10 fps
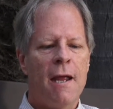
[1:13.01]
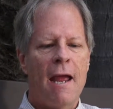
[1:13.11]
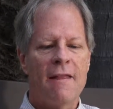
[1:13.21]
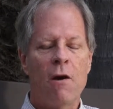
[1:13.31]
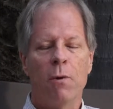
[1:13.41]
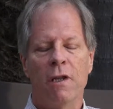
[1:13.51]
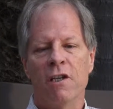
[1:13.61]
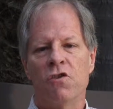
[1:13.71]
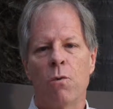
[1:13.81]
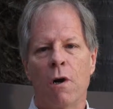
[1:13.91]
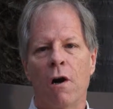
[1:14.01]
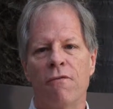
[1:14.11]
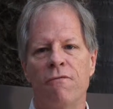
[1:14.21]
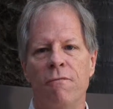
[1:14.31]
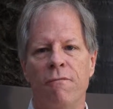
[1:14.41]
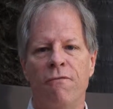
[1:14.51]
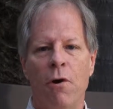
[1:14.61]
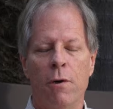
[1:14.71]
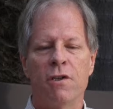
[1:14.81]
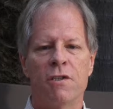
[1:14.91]
And that really is where our
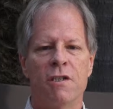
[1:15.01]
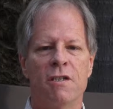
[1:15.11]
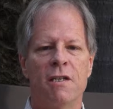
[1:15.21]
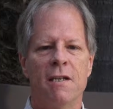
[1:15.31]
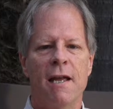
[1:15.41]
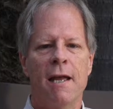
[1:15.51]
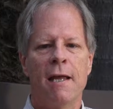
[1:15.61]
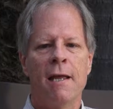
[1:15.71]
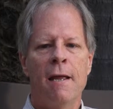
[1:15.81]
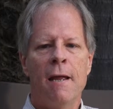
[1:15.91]
focus is today,